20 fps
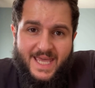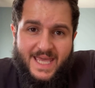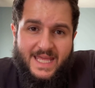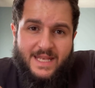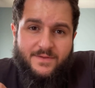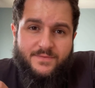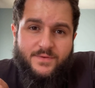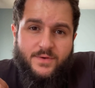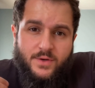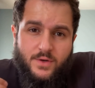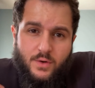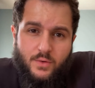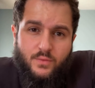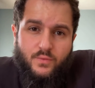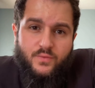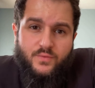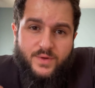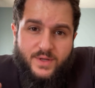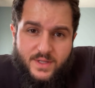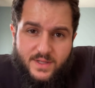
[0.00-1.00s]
And if you don't
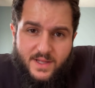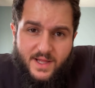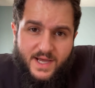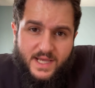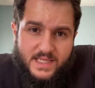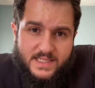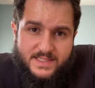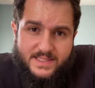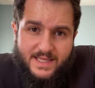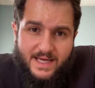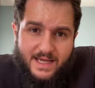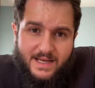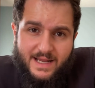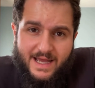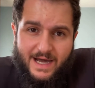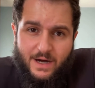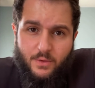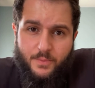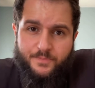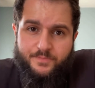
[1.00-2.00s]
realize that,
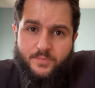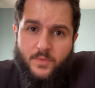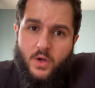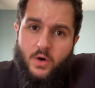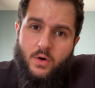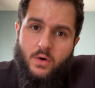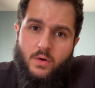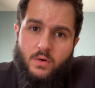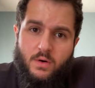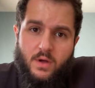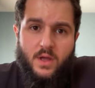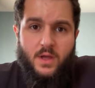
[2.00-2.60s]
how, oh,